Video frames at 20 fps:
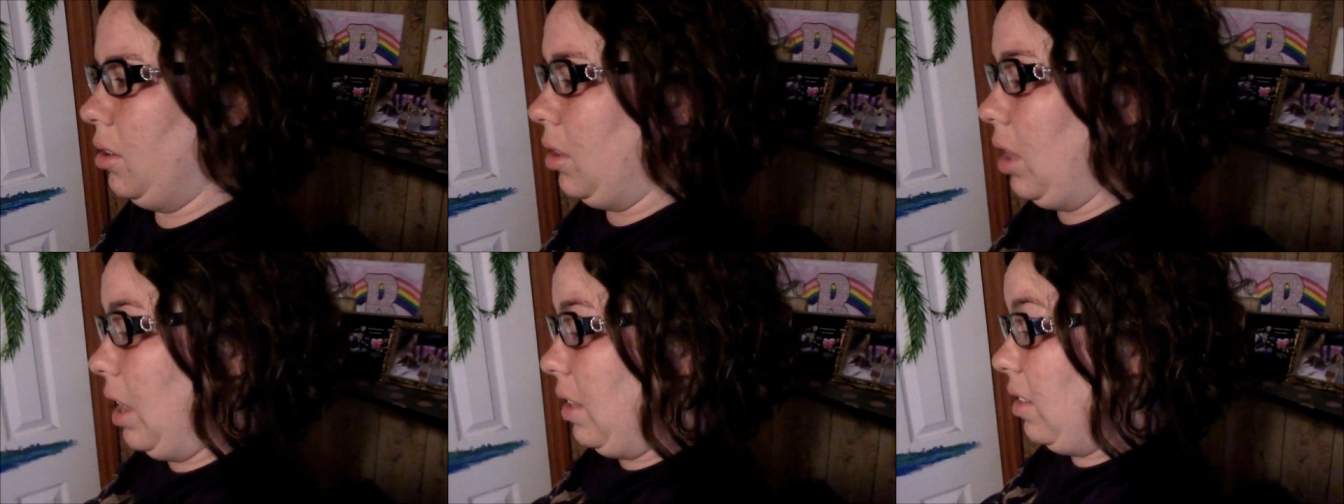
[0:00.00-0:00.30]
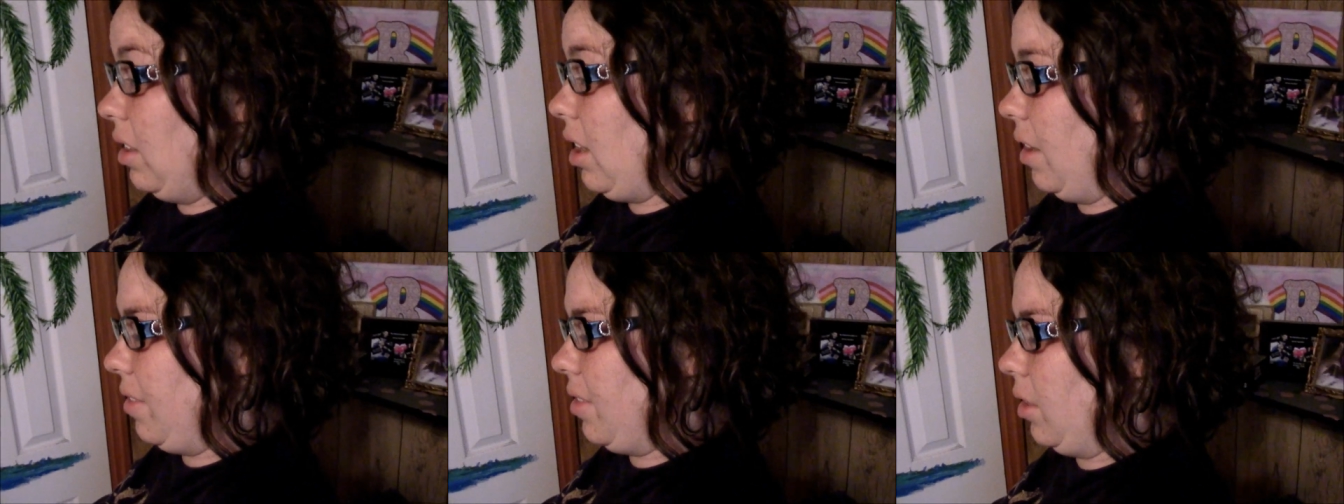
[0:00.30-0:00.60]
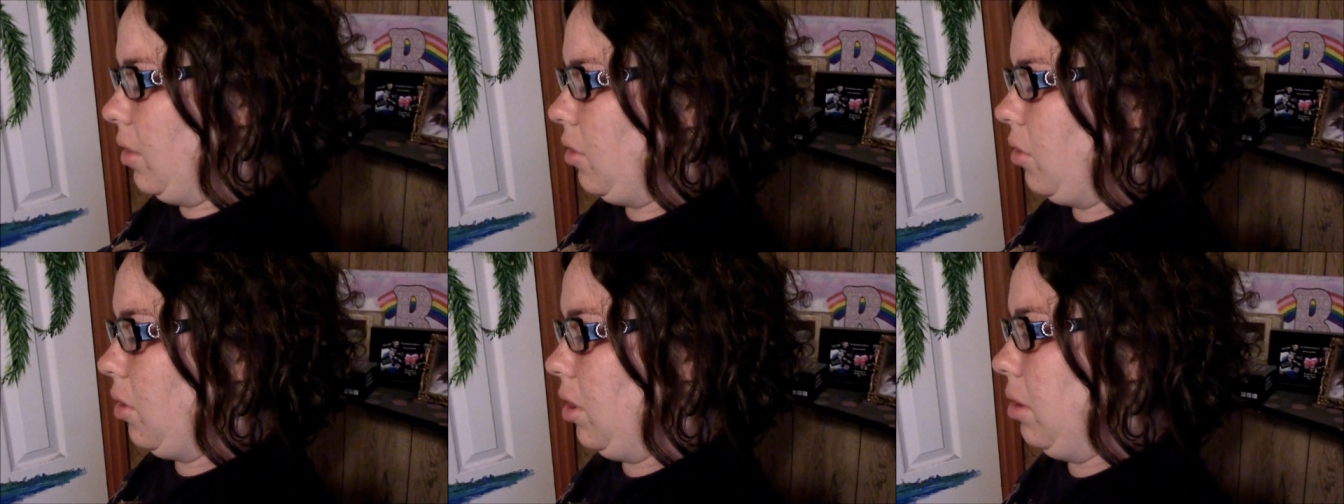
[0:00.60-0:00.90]
I did have
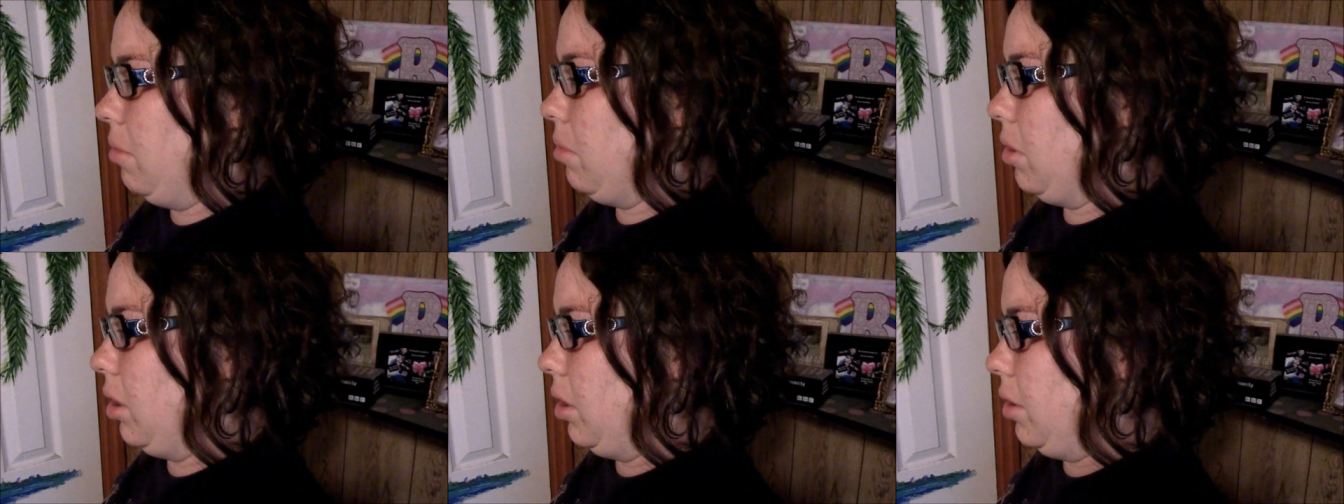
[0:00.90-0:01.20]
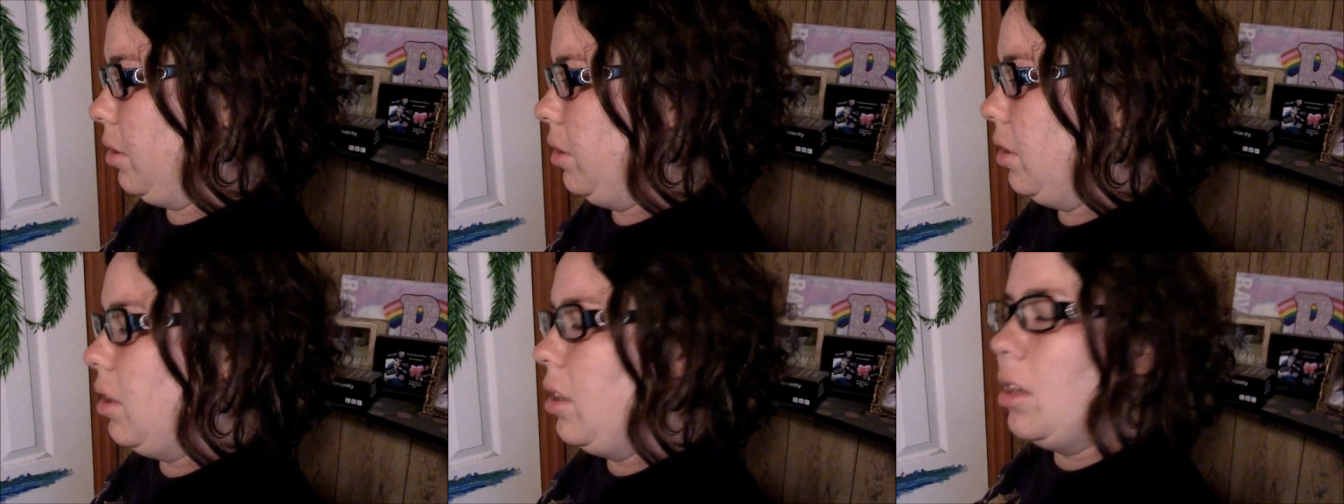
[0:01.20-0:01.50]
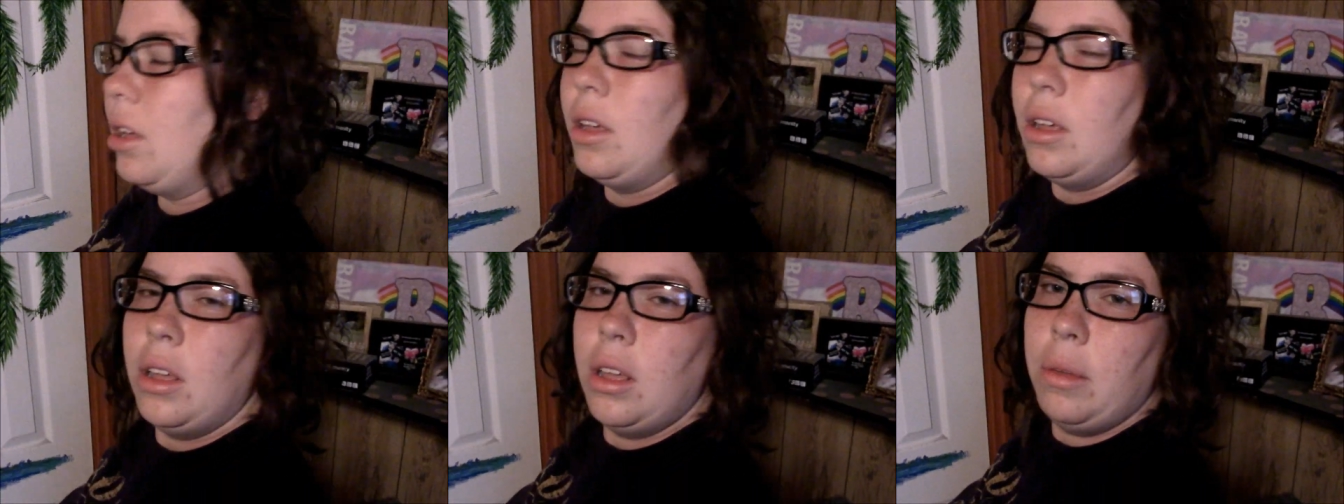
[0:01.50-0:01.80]
sunscreen, but
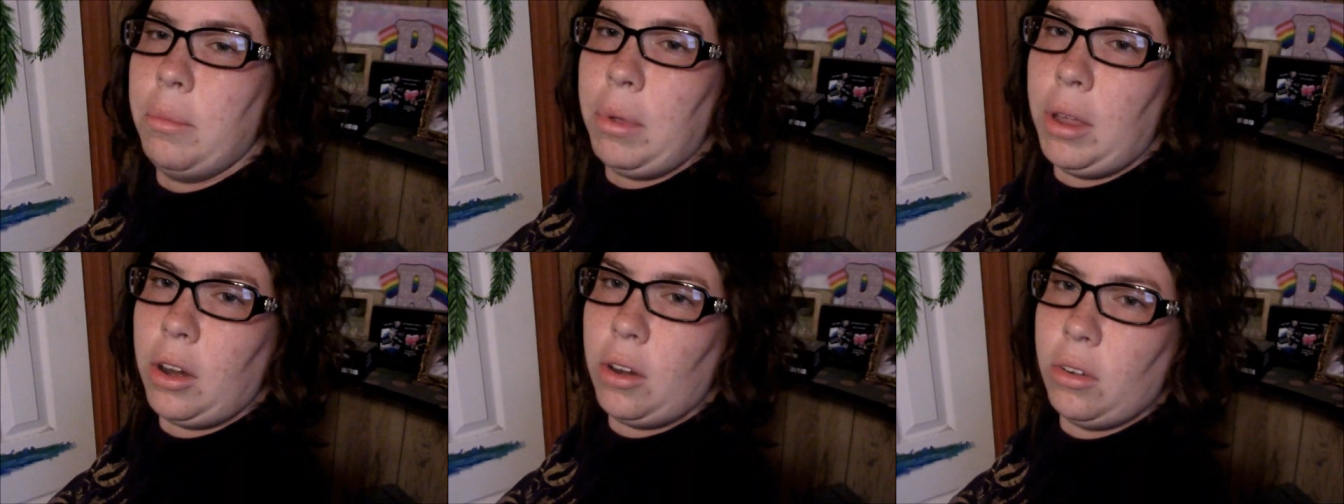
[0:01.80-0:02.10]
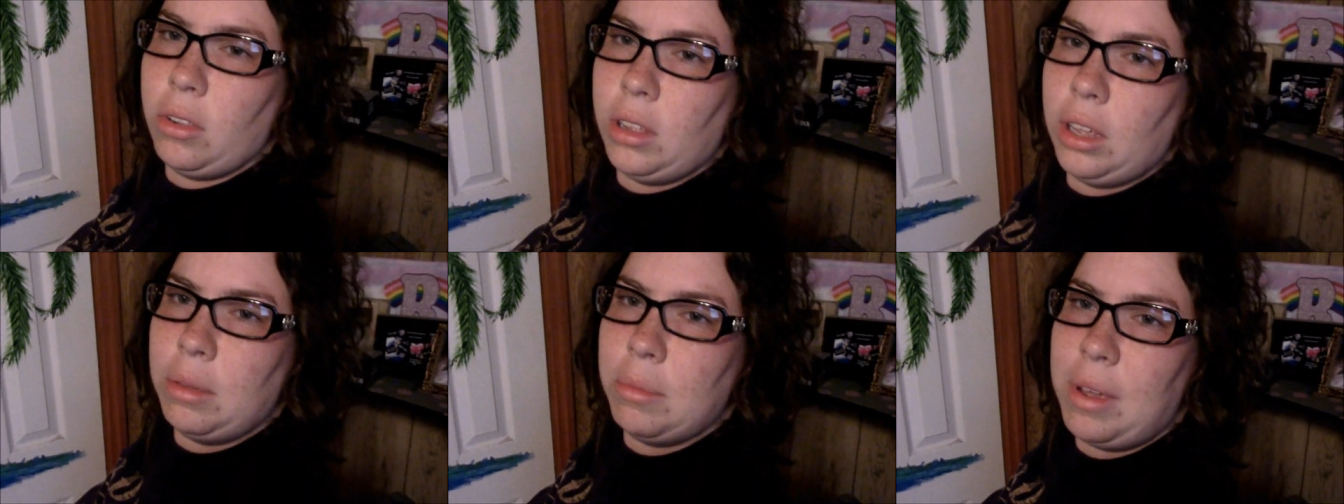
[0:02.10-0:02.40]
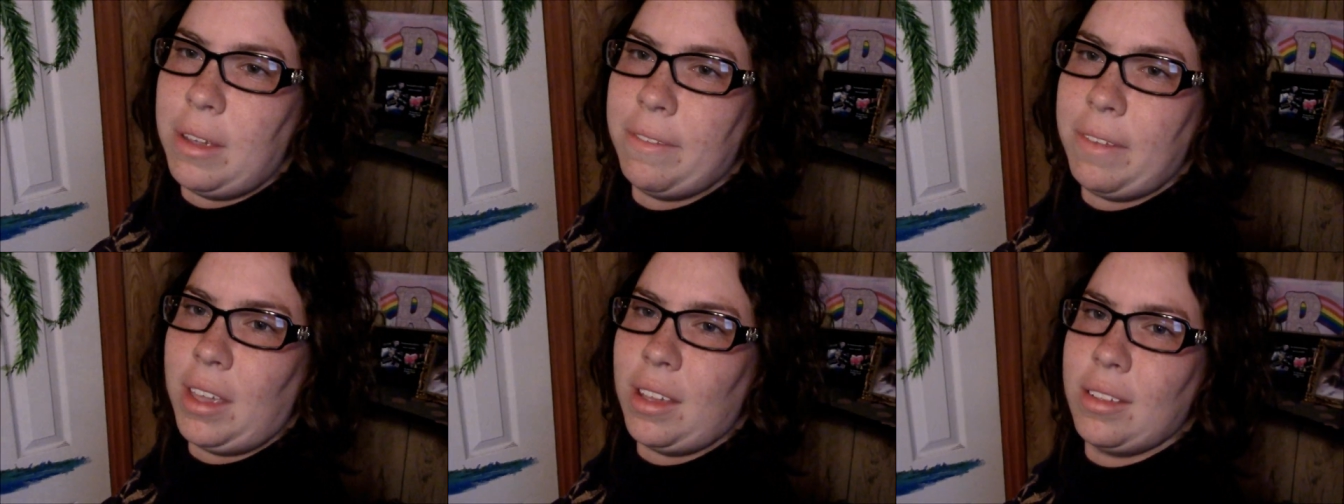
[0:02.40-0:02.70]
apparently
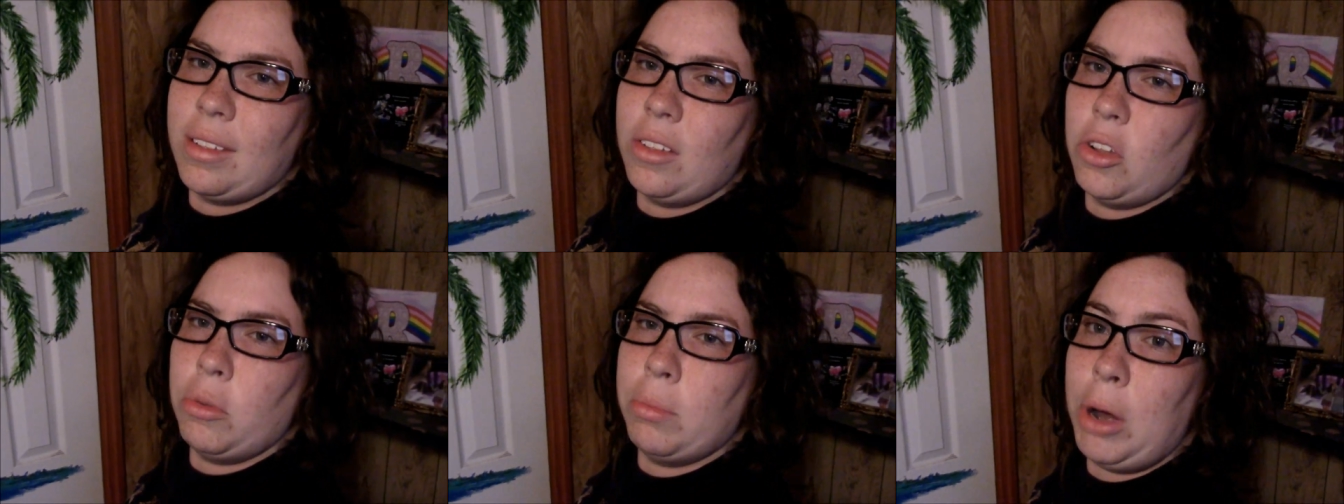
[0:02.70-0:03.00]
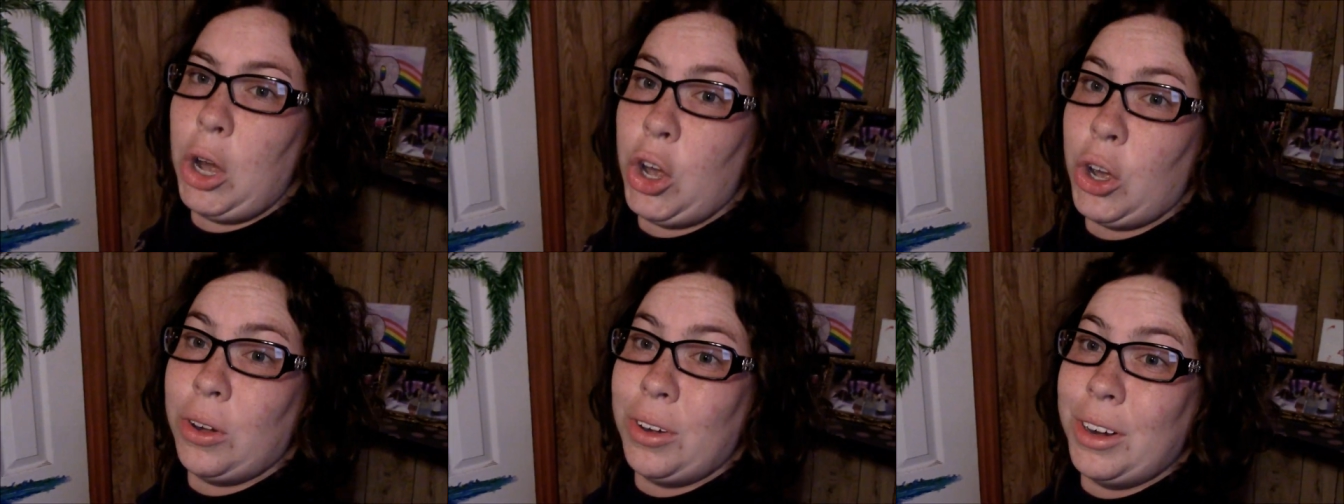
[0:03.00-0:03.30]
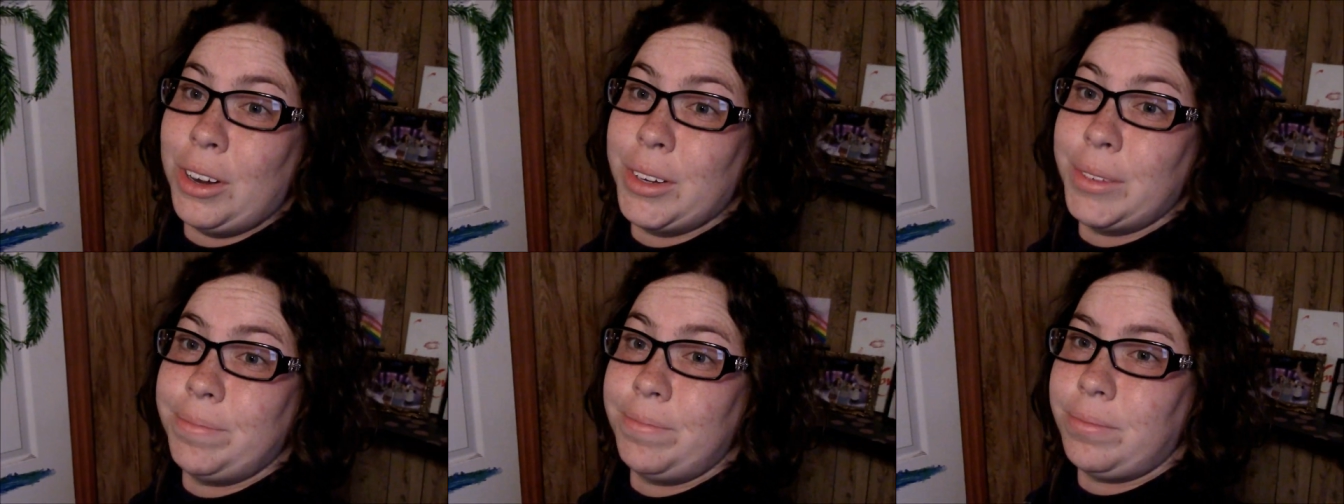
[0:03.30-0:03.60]
my face still burned.